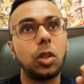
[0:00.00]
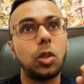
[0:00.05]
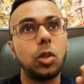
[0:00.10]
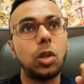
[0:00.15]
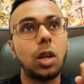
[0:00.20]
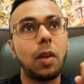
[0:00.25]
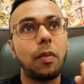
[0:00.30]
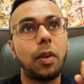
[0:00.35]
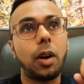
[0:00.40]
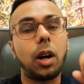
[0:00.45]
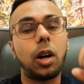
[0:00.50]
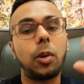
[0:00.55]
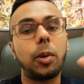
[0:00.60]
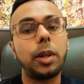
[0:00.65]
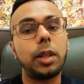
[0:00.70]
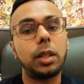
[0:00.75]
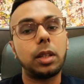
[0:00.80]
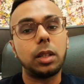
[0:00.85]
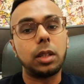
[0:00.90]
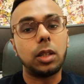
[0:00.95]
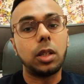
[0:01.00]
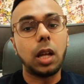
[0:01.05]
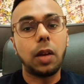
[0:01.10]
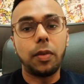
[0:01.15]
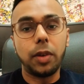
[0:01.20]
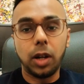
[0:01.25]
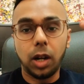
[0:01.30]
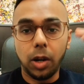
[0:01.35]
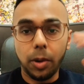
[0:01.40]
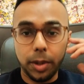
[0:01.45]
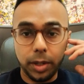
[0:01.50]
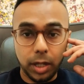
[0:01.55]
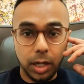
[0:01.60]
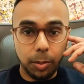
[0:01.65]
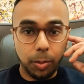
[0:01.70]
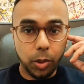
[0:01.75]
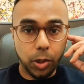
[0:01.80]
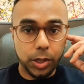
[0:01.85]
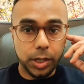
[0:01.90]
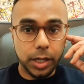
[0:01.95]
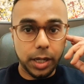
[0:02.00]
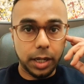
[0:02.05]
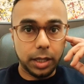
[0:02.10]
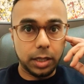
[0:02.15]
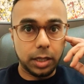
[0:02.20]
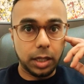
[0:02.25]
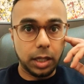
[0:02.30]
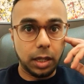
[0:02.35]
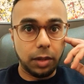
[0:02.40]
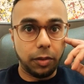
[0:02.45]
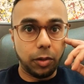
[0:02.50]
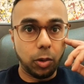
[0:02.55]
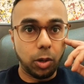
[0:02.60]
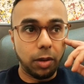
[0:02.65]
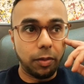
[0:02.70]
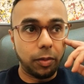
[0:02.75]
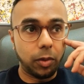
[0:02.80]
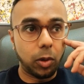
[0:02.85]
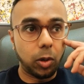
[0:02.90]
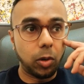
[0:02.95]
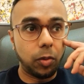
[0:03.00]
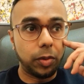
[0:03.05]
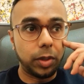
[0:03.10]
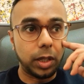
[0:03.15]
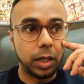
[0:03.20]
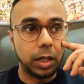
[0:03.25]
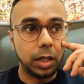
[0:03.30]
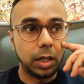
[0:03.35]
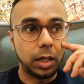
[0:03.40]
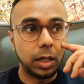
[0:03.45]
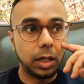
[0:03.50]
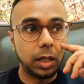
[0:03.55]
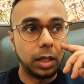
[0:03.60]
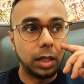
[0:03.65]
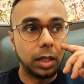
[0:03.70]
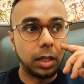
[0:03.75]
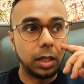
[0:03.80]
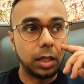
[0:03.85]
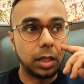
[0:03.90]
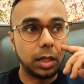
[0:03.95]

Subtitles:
you have an R&D project if you're involved in